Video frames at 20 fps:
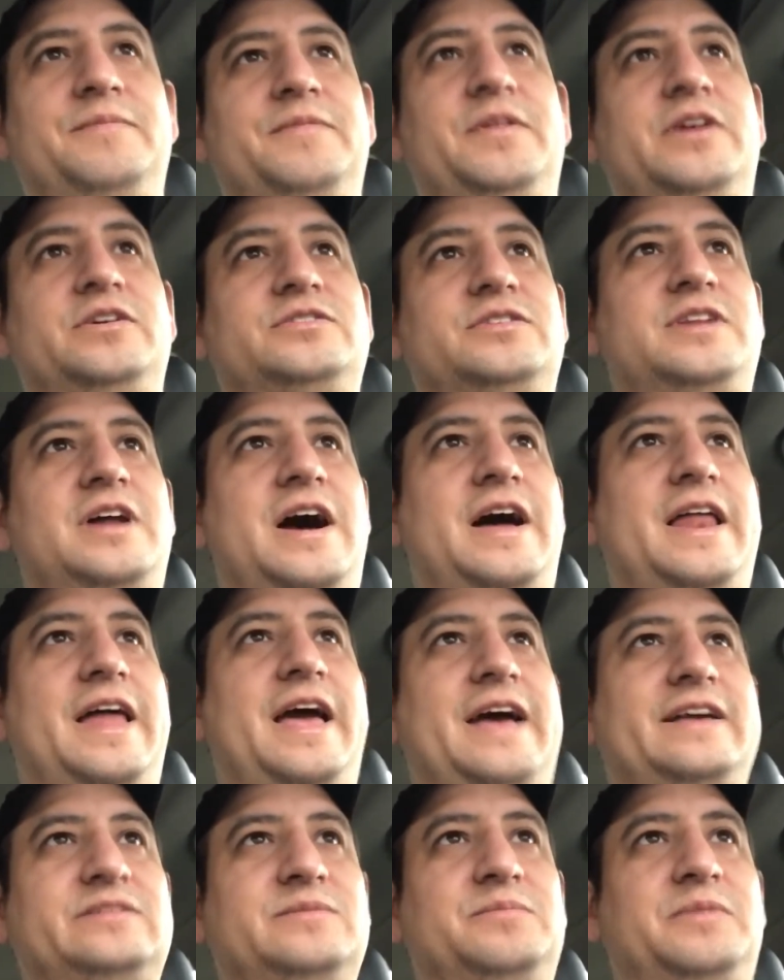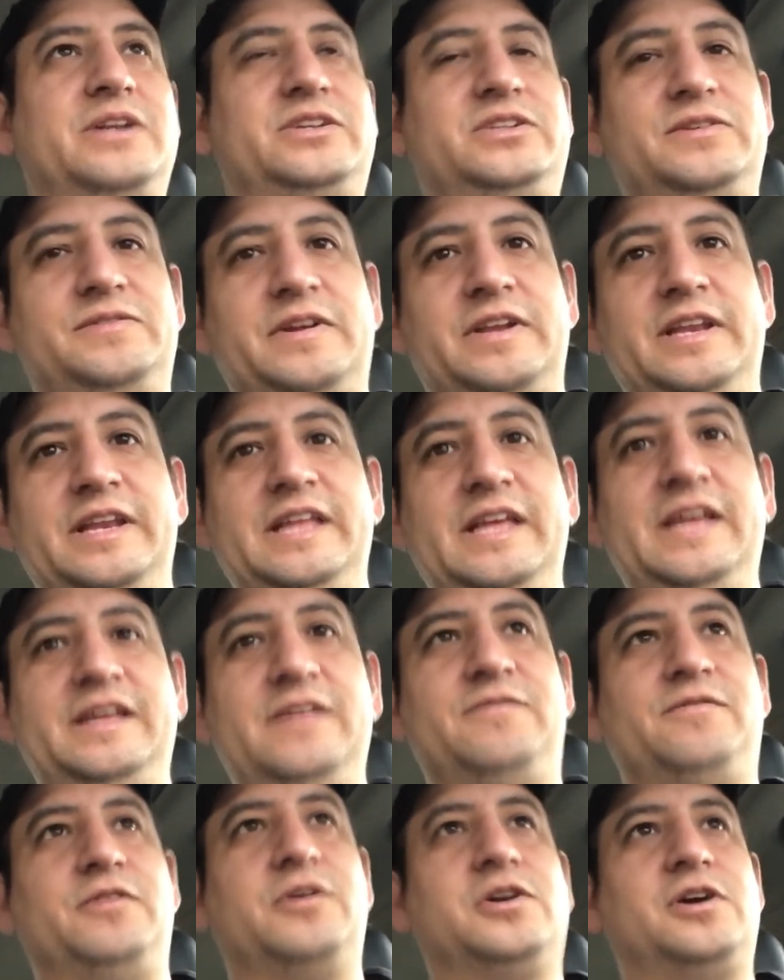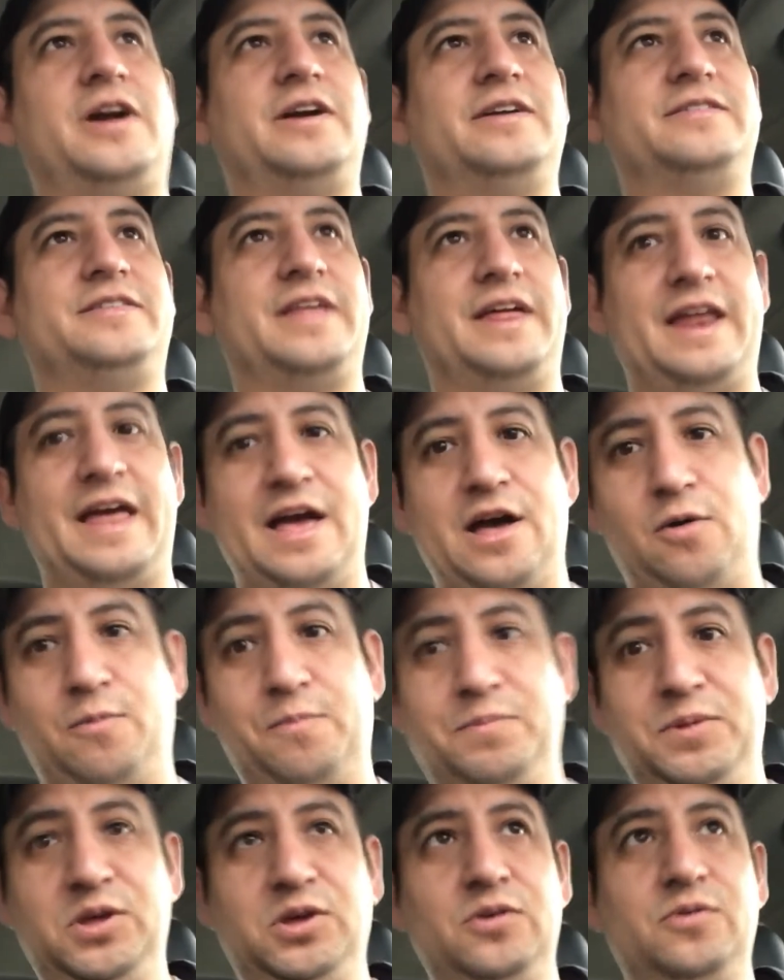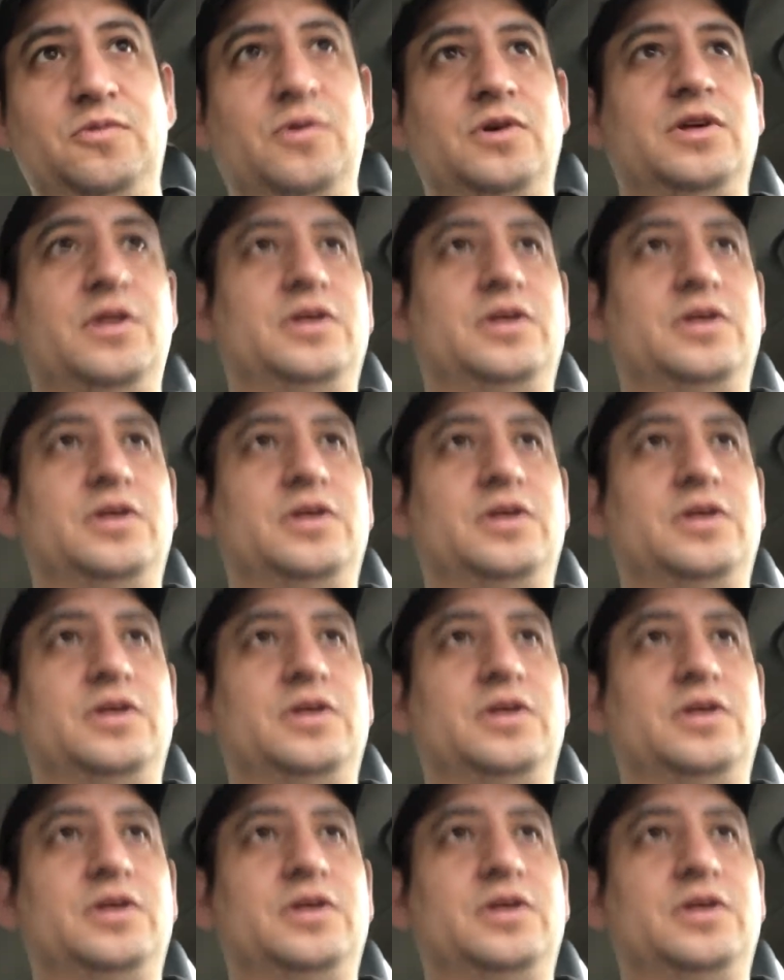There's not as much of a need for cards that help you,